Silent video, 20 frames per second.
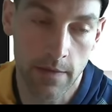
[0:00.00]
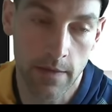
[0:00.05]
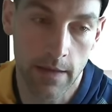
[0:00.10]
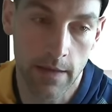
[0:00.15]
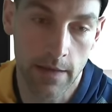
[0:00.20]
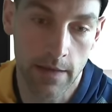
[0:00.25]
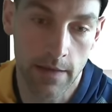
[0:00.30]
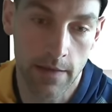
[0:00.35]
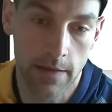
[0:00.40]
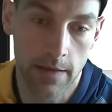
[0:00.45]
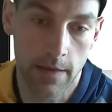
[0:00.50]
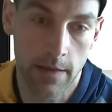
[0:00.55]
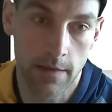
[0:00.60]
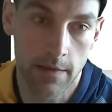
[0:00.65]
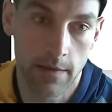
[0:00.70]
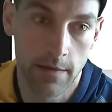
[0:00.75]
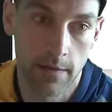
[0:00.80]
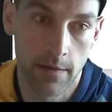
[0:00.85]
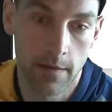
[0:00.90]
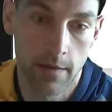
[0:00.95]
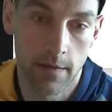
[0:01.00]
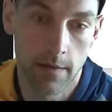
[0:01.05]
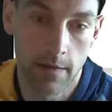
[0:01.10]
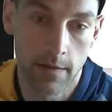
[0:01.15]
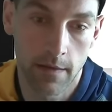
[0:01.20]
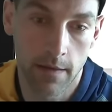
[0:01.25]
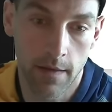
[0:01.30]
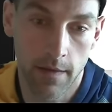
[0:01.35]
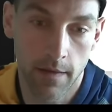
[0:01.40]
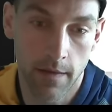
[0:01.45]
that I can get
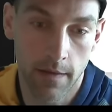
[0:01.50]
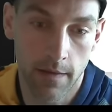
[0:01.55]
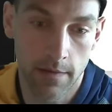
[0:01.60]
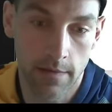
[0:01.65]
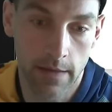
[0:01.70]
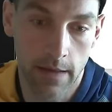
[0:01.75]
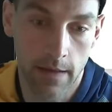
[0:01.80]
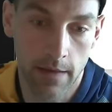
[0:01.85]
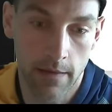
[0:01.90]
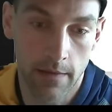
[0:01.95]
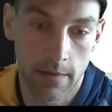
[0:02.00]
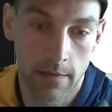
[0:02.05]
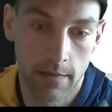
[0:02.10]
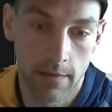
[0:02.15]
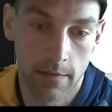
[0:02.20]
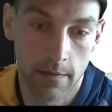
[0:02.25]
a thinner deck.